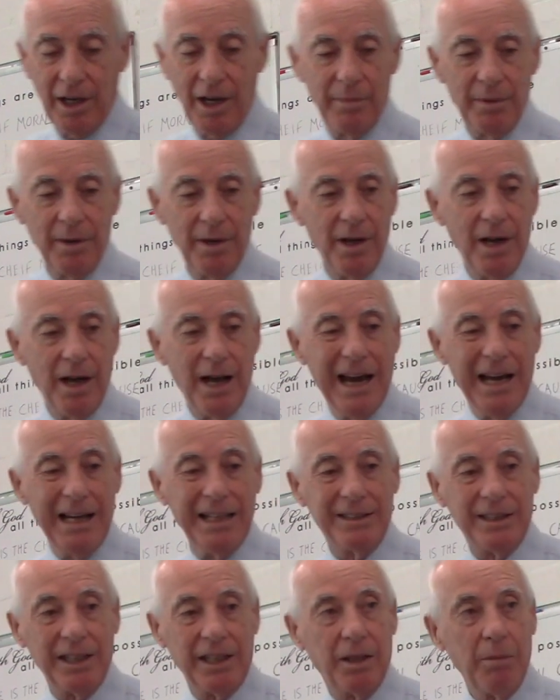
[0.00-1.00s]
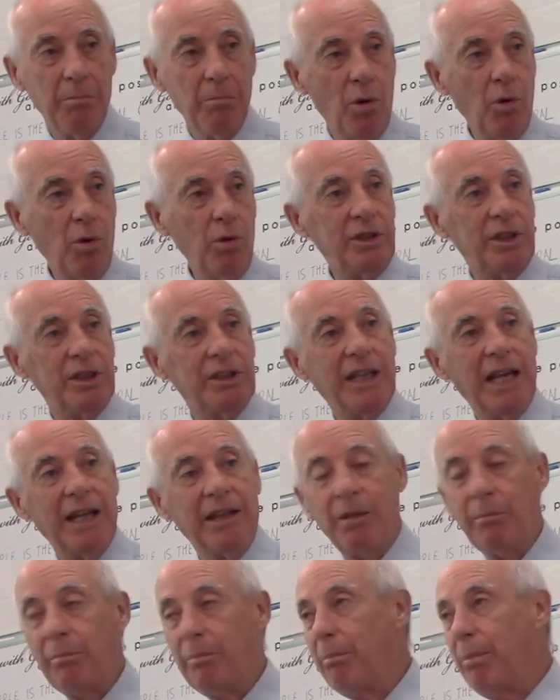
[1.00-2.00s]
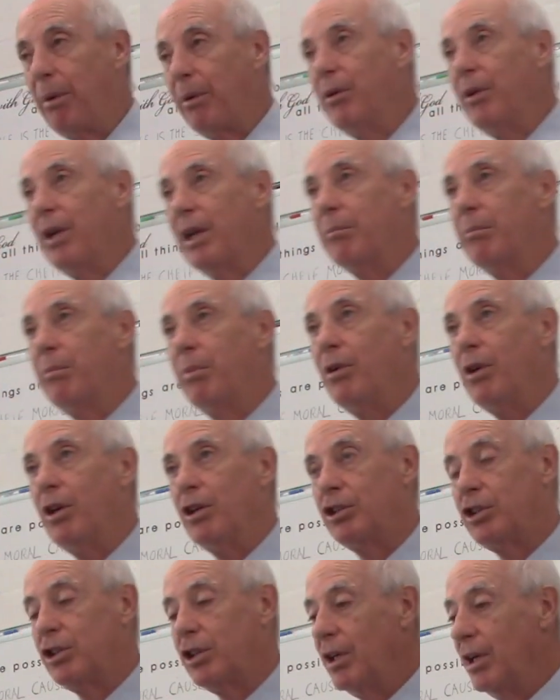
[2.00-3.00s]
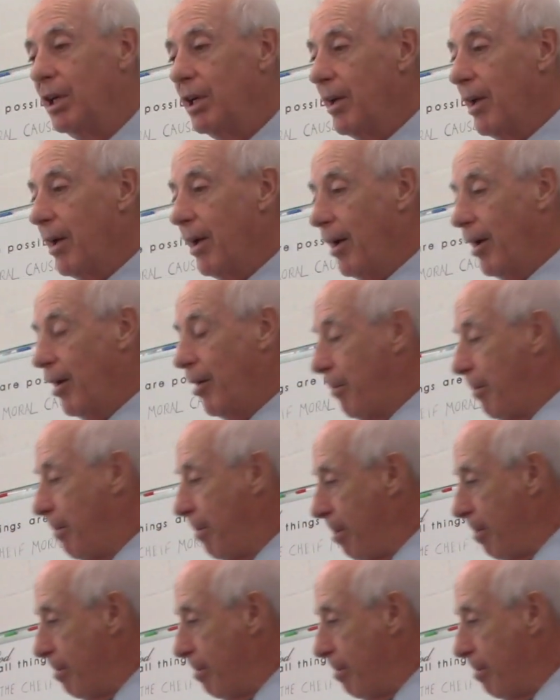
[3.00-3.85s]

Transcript: up Isaac, Moses at the burning bush, the